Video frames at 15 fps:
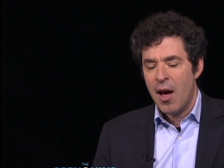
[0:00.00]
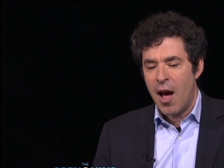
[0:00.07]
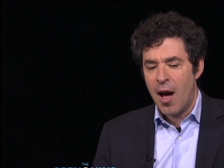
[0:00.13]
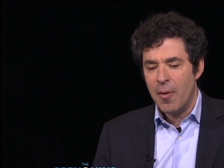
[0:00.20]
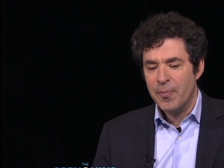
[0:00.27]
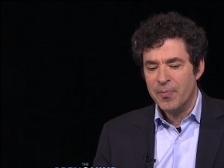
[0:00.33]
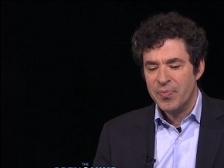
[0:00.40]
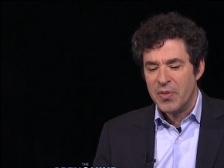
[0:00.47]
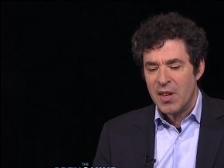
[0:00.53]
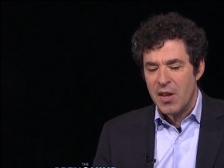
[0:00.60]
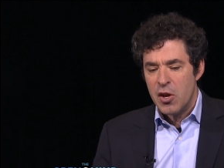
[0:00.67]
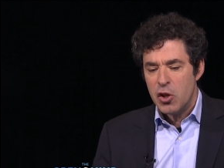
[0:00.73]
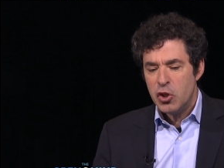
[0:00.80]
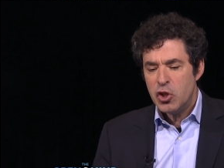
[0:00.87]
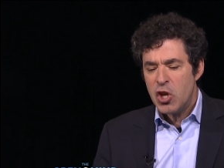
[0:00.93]
um,
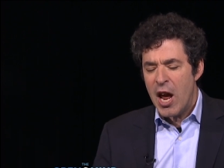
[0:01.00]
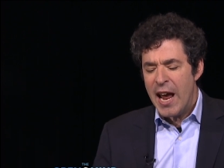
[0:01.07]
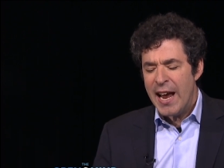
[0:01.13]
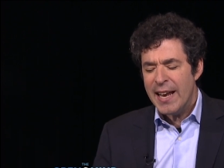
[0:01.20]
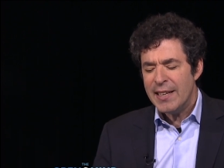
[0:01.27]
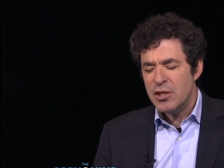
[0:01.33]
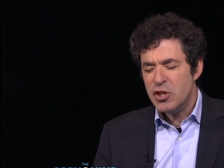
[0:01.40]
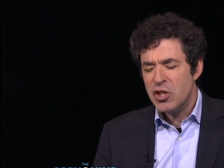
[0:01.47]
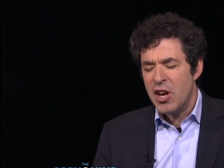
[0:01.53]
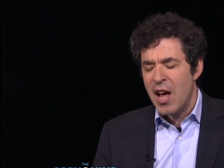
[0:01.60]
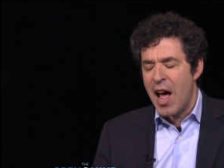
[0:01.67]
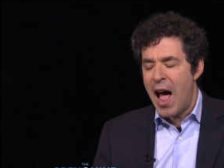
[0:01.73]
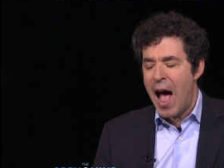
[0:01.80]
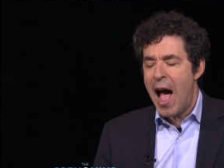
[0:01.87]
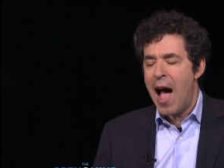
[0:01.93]
changed
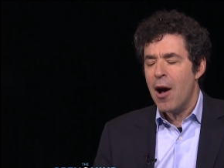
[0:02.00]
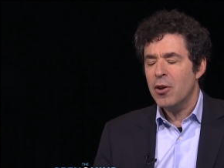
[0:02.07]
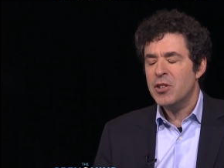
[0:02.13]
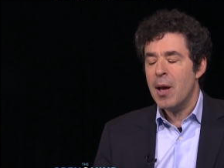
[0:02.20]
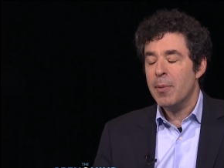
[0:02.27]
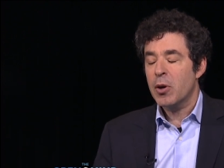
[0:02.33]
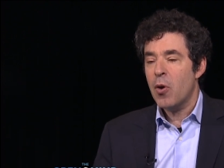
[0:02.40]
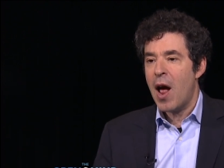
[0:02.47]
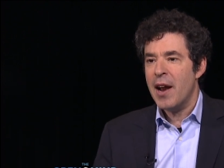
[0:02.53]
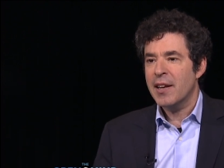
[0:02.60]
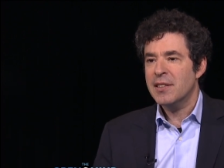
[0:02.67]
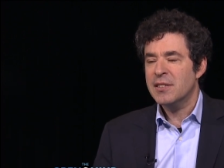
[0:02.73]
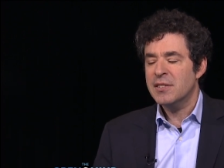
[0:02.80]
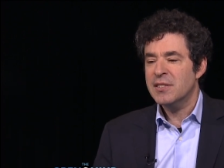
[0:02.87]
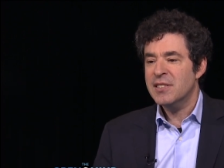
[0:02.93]
how
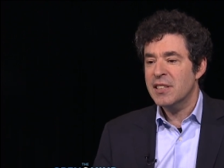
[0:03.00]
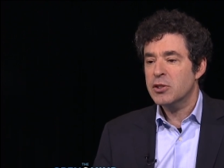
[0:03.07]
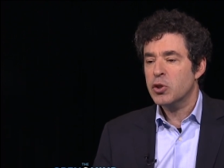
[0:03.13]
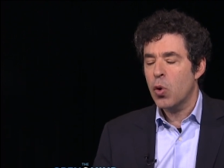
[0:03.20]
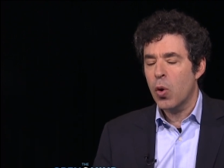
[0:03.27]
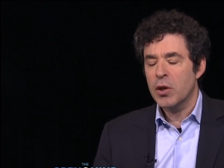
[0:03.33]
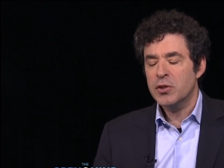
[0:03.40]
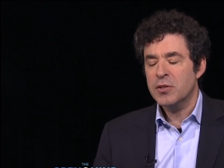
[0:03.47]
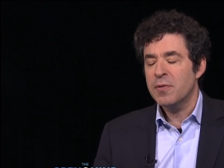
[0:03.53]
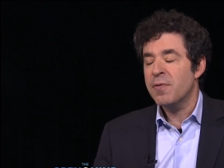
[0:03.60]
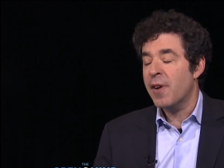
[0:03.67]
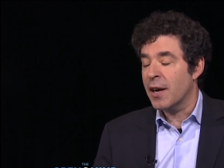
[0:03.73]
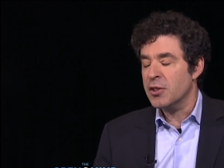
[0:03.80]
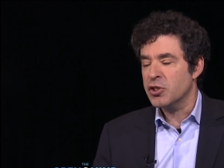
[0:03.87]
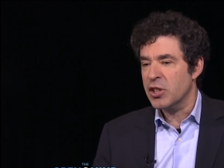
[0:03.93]
democratic discourse
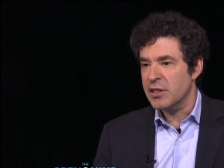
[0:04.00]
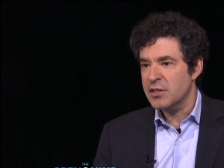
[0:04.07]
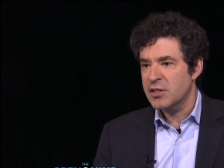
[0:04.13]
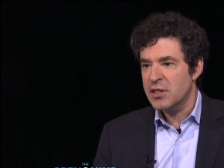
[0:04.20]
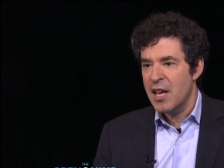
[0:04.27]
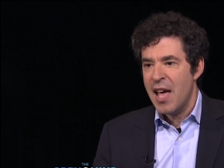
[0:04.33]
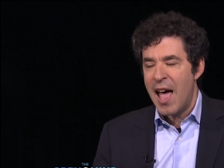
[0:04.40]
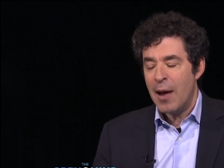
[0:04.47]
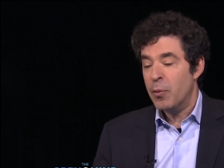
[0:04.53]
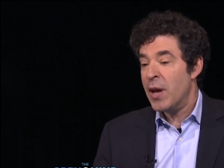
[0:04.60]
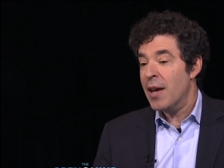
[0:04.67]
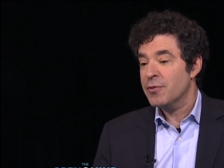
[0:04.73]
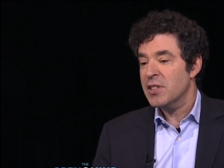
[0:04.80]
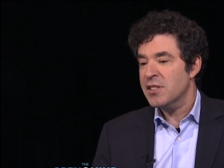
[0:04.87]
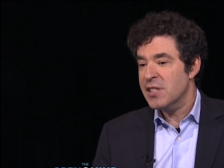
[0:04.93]
functions. And we
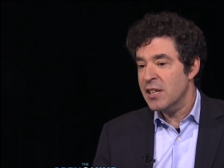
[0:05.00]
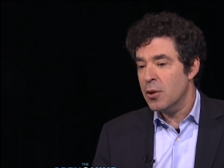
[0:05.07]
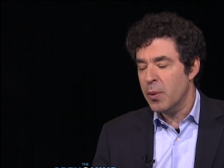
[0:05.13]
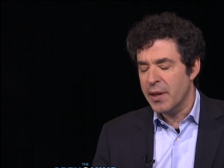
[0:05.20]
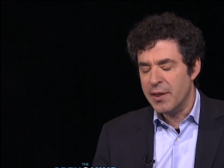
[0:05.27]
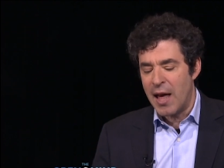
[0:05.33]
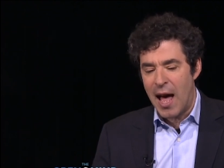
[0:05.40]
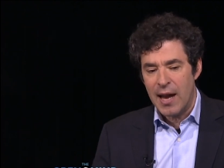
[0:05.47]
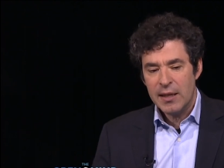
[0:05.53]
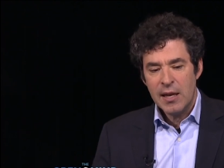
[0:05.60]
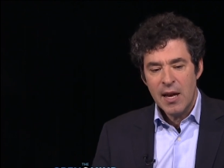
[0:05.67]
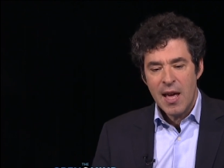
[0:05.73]
have to deal with that.